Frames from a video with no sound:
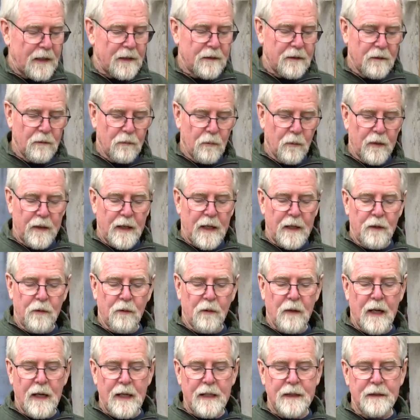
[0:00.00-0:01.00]
that when I
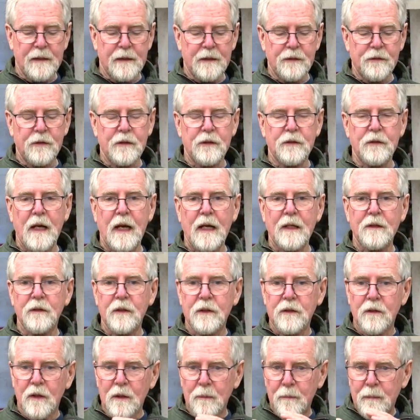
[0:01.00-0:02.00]
grind this, it's
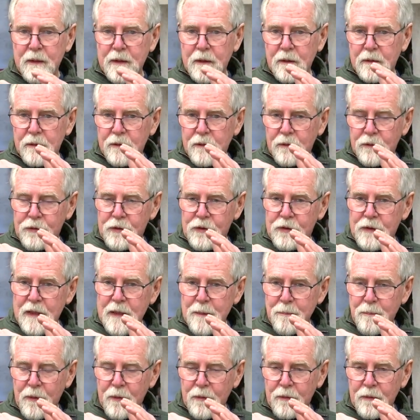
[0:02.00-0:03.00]
actually going to be a little
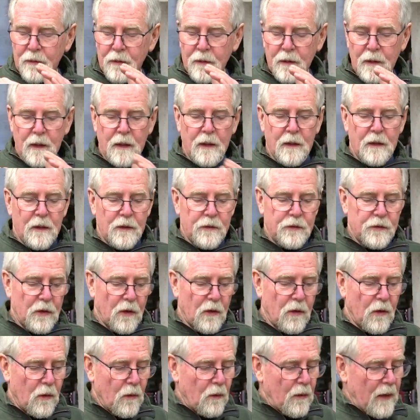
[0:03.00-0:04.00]
steeper.
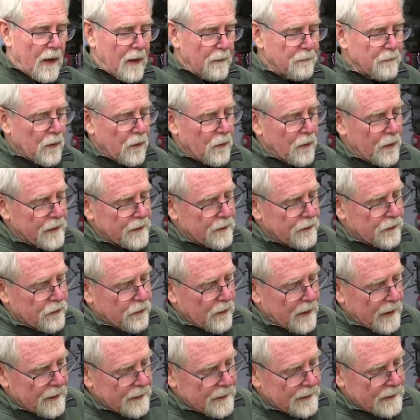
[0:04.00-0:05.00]
So I'm going to
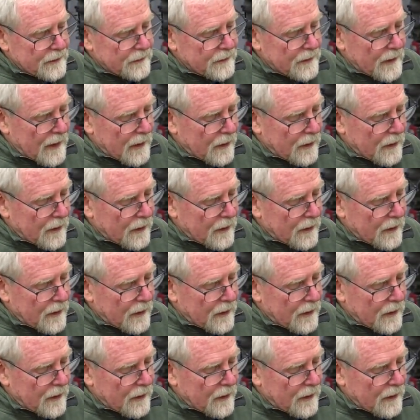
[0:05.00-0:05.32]
try to get